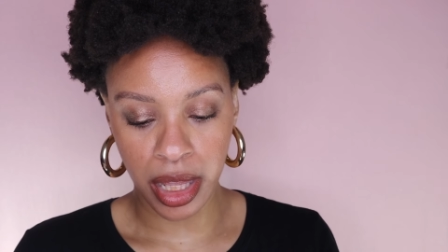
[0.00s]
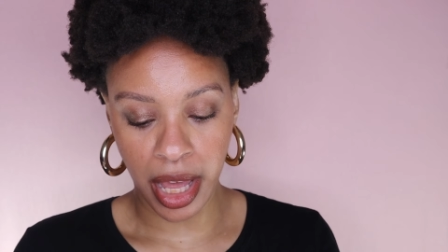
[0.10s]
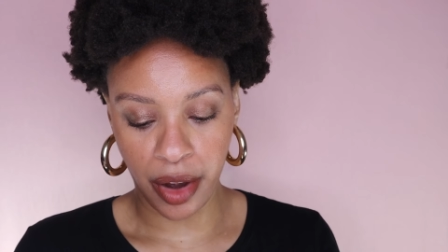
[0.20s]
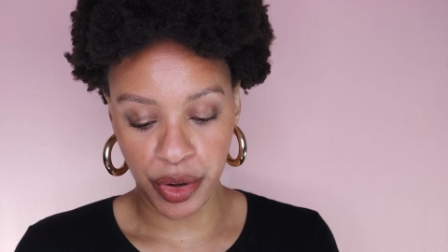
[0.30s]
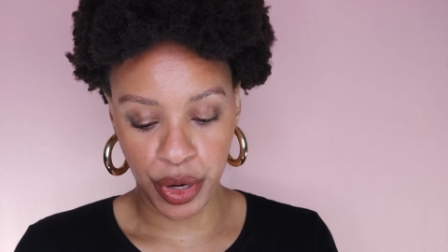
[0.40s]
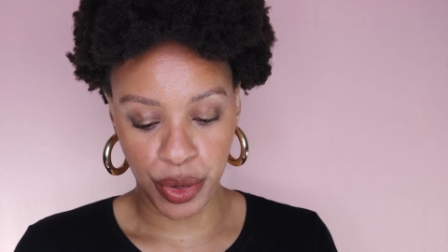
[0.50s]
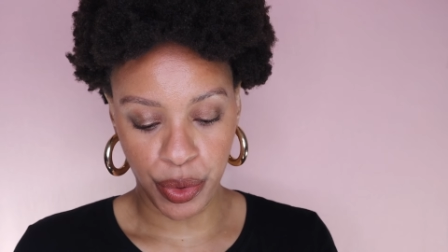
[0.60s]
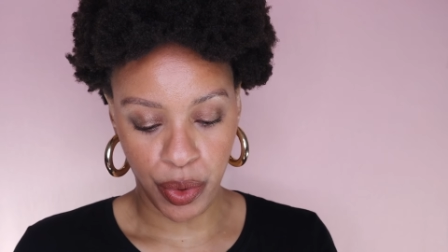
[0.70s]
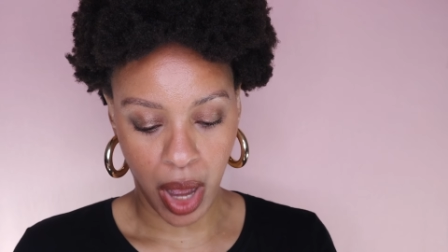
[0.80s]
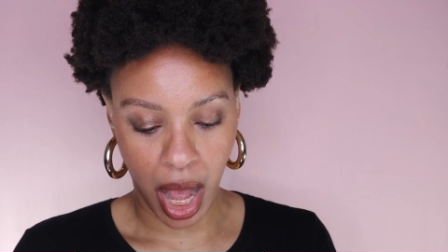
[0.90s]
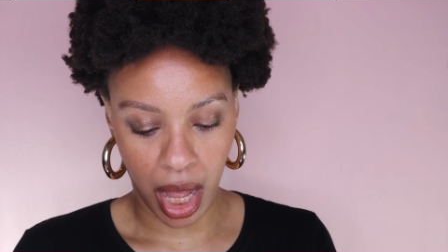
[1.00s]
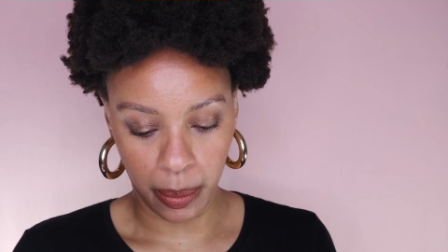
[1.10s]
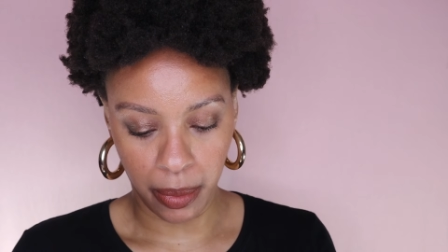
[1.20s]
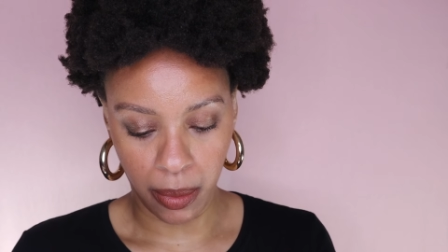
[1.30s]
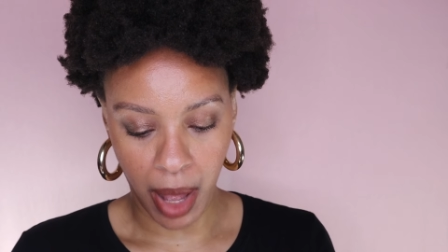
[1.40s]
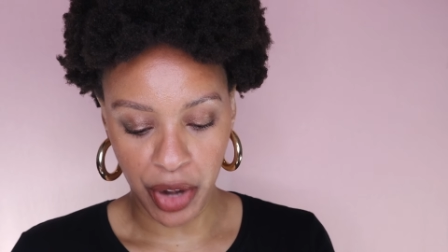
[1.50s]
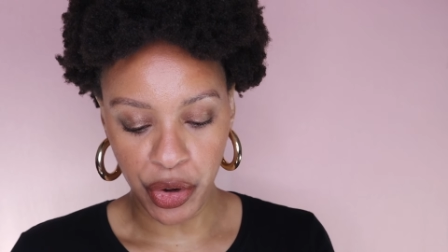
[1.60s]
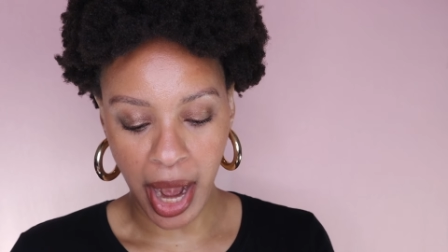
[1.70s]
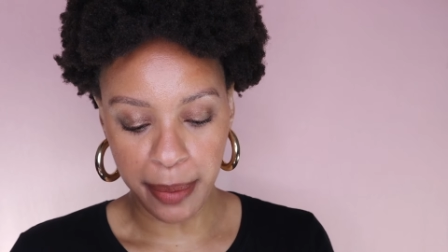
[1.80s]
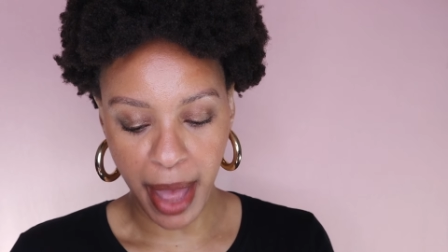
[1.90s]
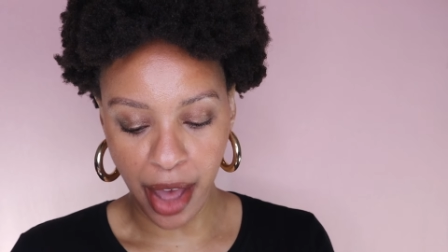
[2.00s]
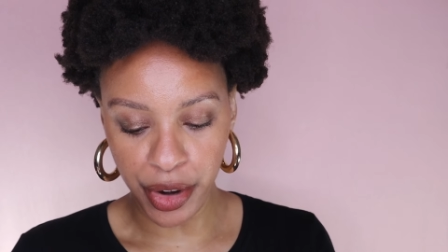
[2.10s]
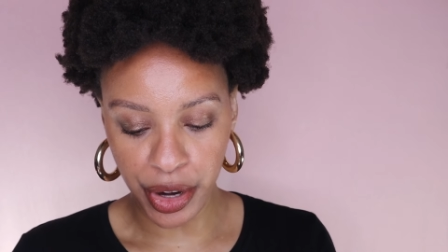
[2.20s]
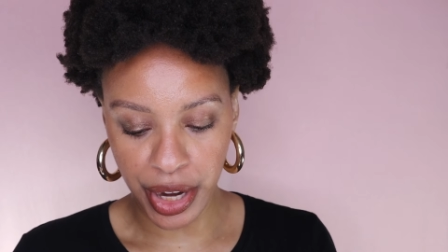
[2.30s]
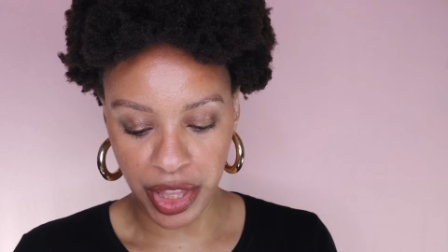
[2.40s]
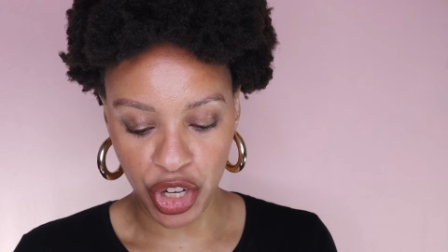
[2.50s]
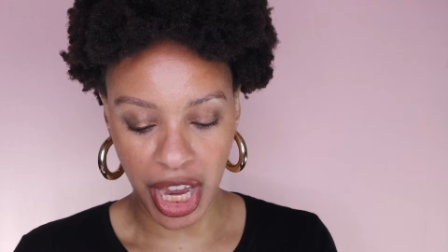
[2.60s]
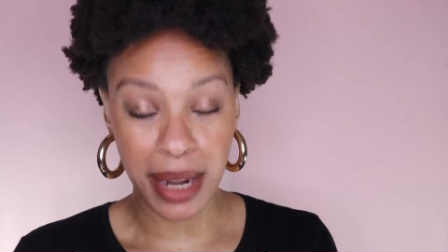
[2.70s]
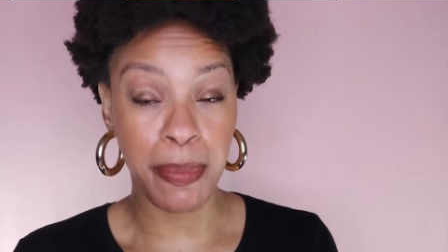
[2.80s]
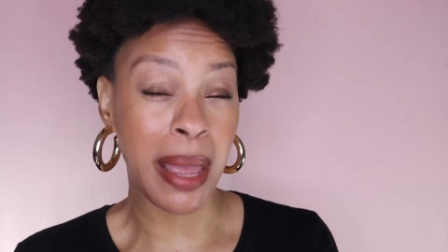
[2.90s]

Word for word: their new under eye powder in the shade